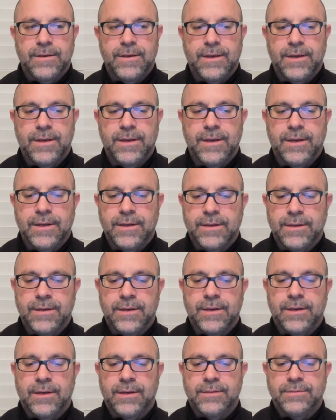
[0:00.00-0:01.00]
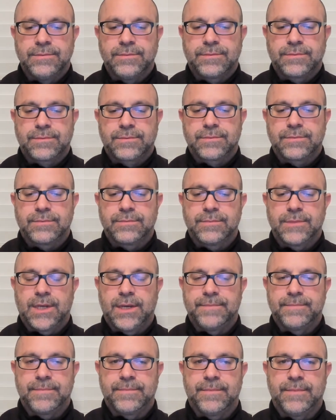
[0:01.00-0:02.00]
And
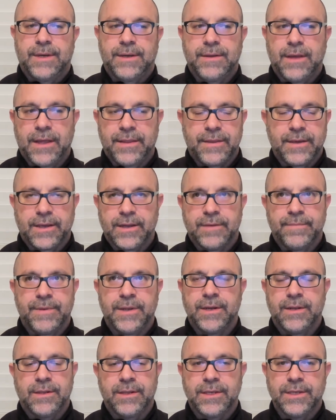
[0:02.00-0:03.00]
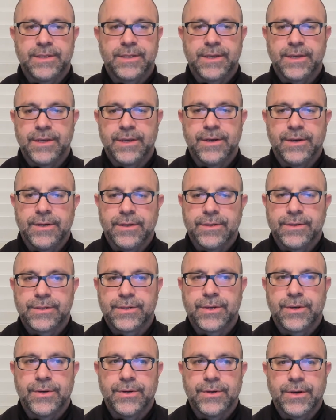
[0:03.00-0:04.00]
I think it had been at least a year.
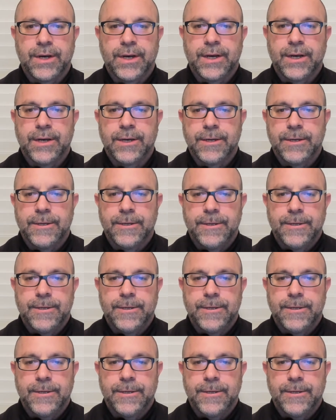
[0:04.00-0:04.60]
So,